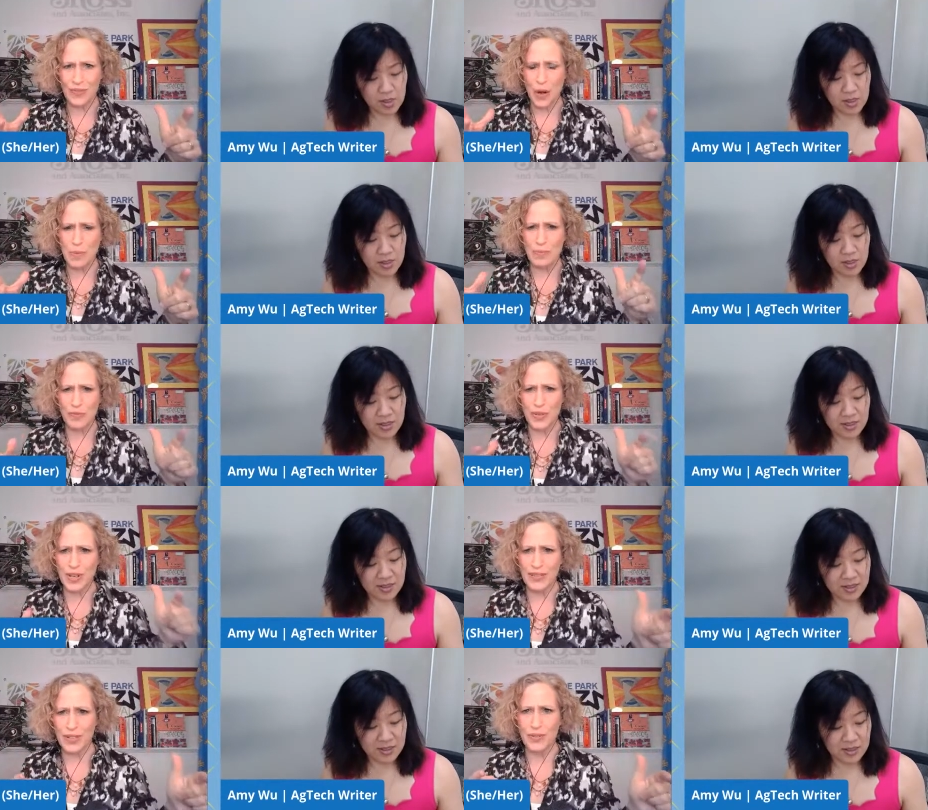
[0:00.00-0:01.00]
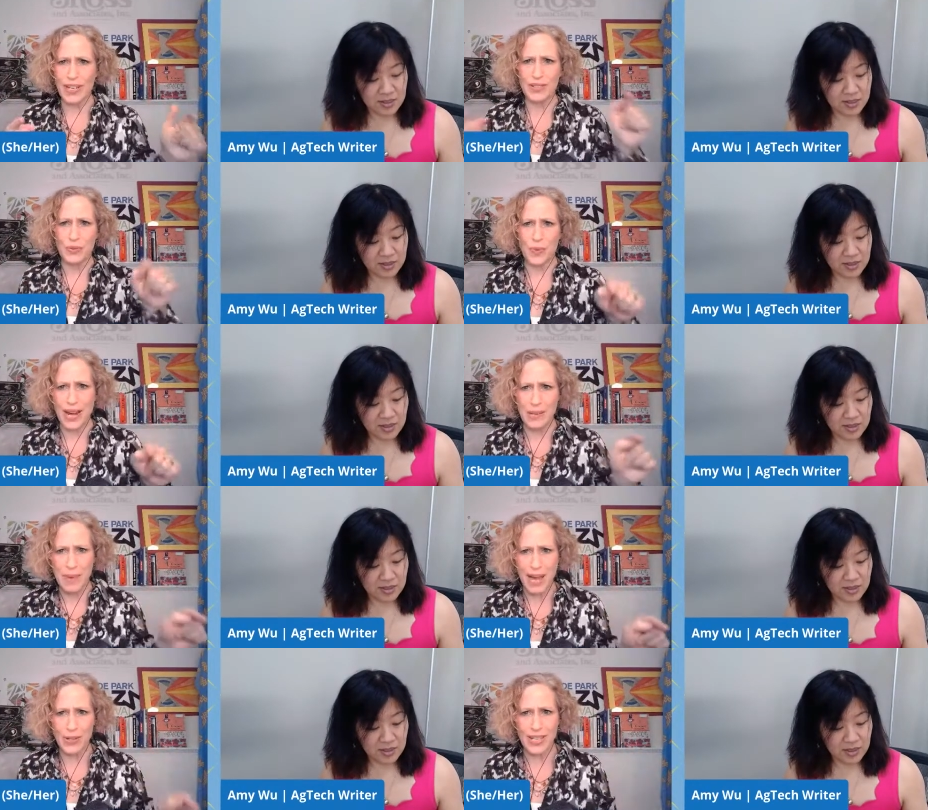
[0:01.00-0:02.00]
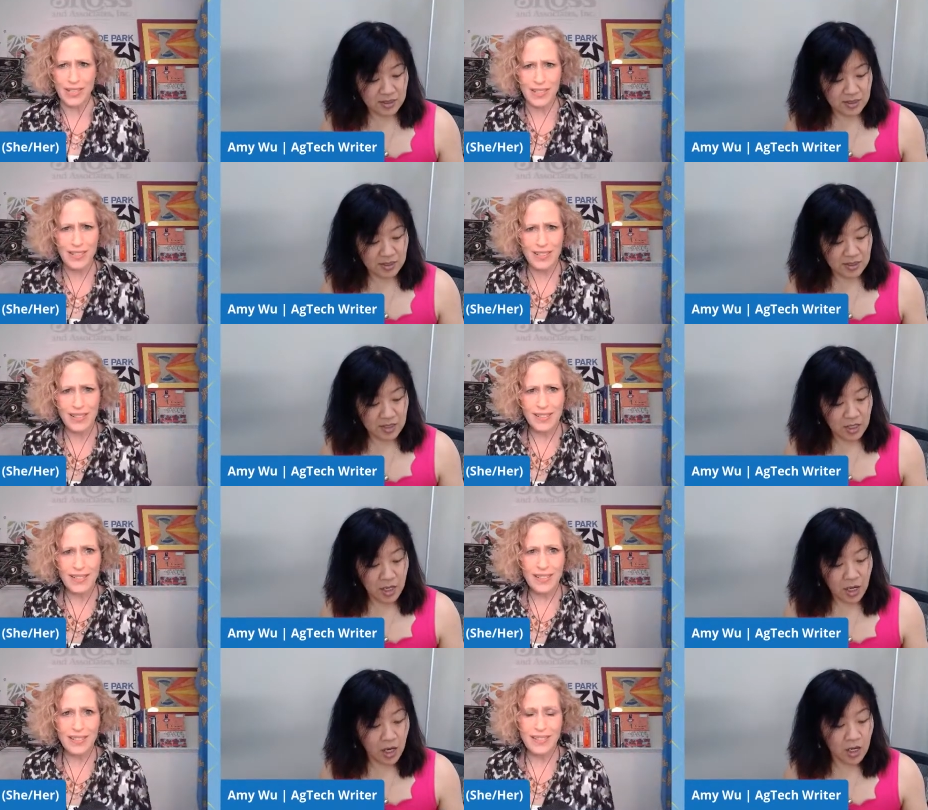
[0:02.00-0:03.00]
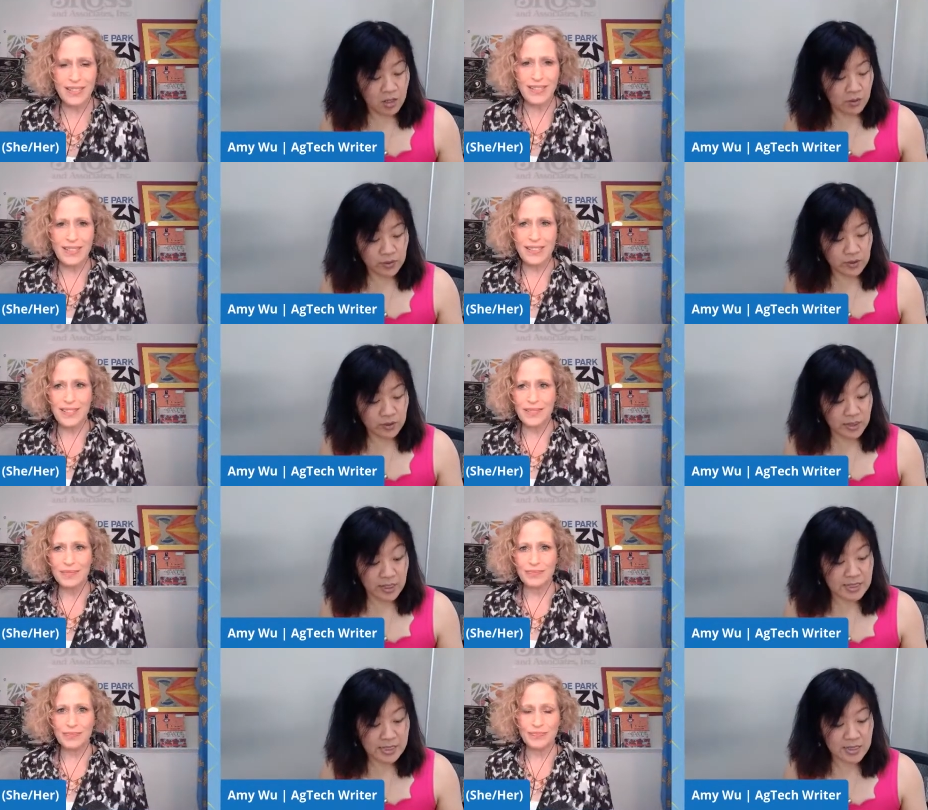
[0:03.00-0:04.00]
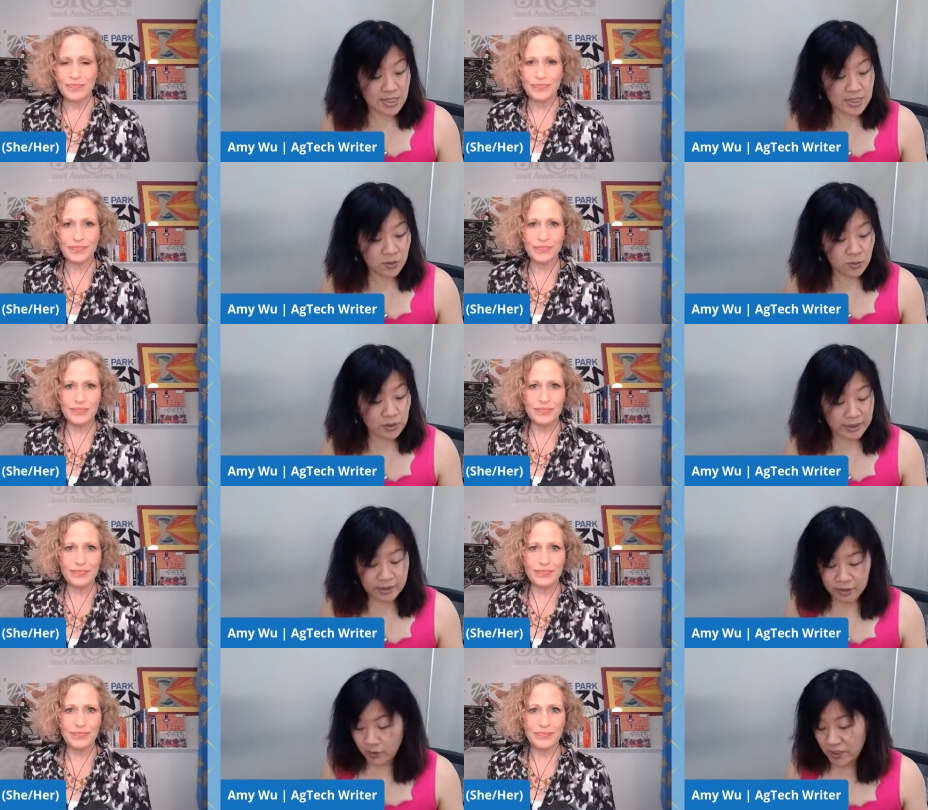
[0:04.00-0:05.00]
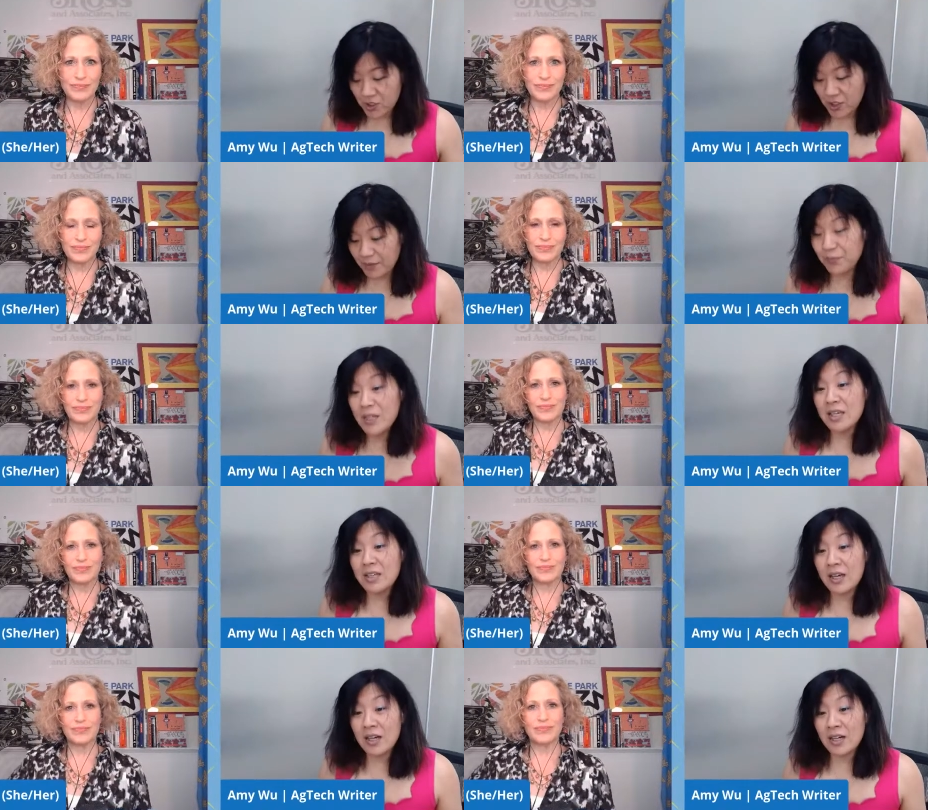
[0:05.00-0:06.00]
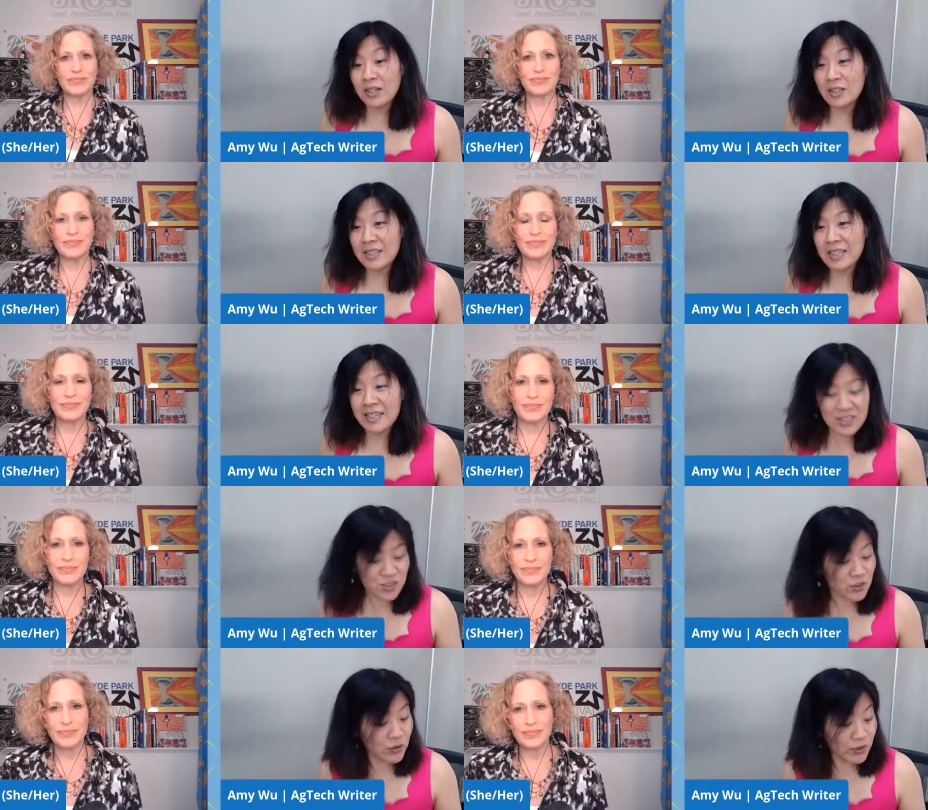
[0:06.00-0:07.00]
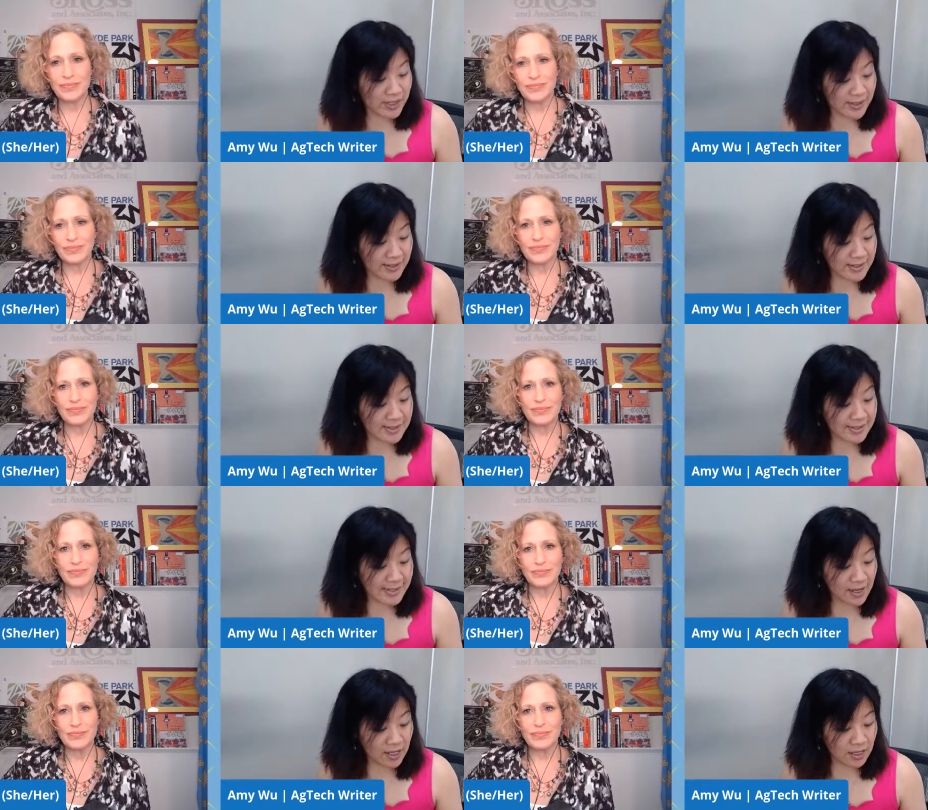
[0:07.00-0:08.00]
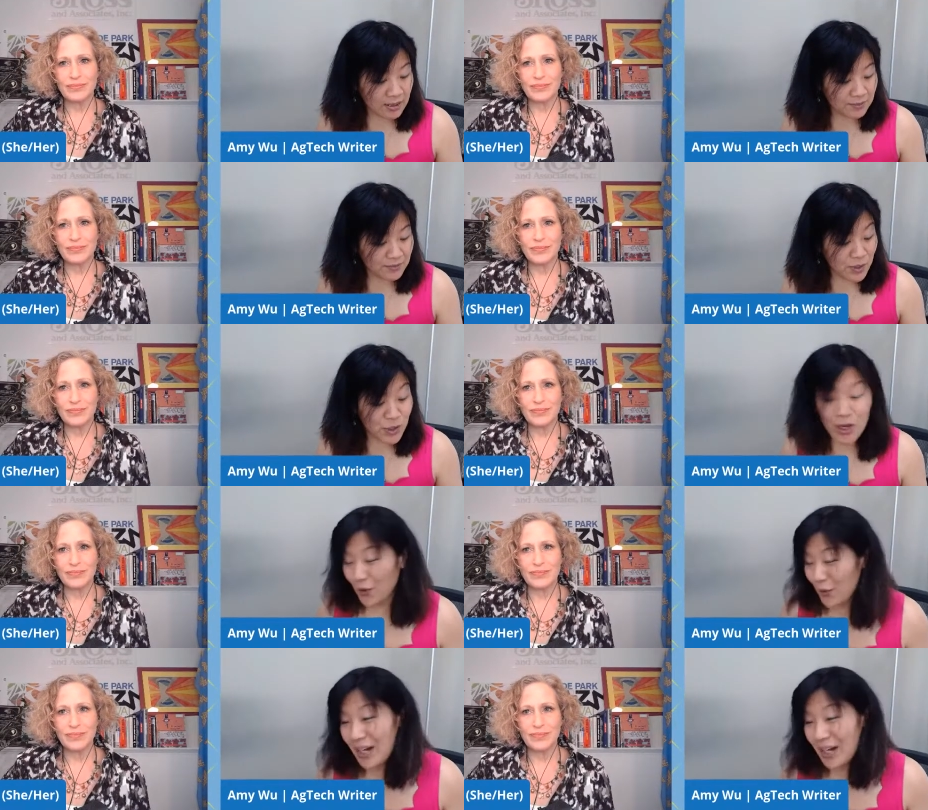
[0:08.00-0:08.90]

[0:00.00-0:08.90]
Speaker 1: or farming before you got the grant to write about it?
Speaker 2: Oh, eh, that's that's a really good question. Uh, the answer is uh, no.